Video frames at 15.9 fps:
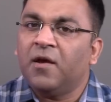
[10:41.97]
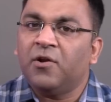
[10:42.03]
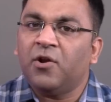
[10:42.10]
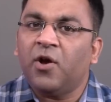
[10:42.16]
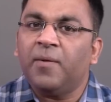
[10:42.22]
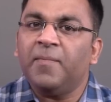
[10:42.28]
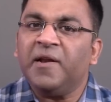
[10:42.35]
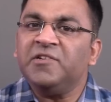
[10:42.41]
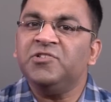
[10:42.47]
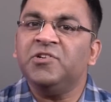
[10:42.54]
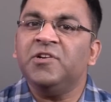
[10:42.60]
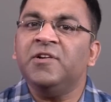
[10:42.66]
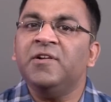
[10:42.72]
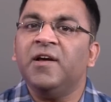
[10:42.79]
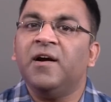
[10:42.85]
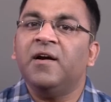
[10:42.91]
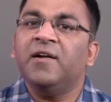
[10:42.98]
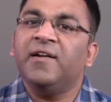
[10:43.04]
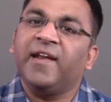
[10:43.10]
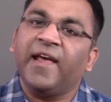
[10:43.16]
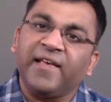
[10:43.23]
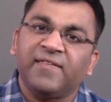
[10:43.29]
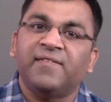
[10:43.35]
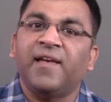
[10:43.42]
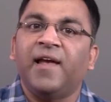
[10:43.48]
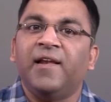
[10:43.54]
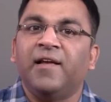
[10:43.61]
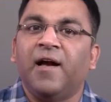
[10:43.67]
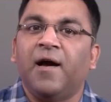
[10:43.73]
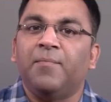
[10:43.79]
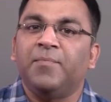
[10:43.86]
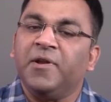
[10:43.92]
Now, I mentioned a textile
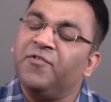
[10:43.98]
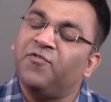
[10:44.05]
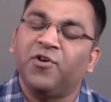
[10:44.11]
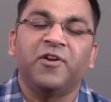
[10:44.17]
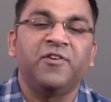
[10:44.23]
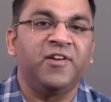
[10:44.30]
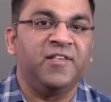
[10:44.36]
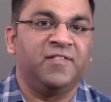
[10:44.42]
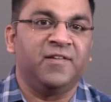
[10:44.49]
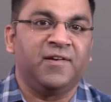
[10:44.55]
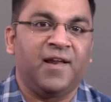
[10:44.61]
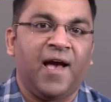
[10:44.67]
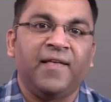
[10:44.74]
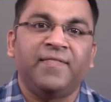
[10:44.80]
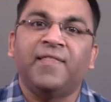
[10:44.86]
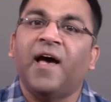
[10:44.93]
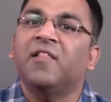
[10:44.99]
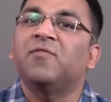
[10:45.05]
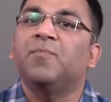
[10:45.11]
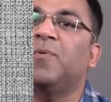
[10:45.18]
company for a reason, and that's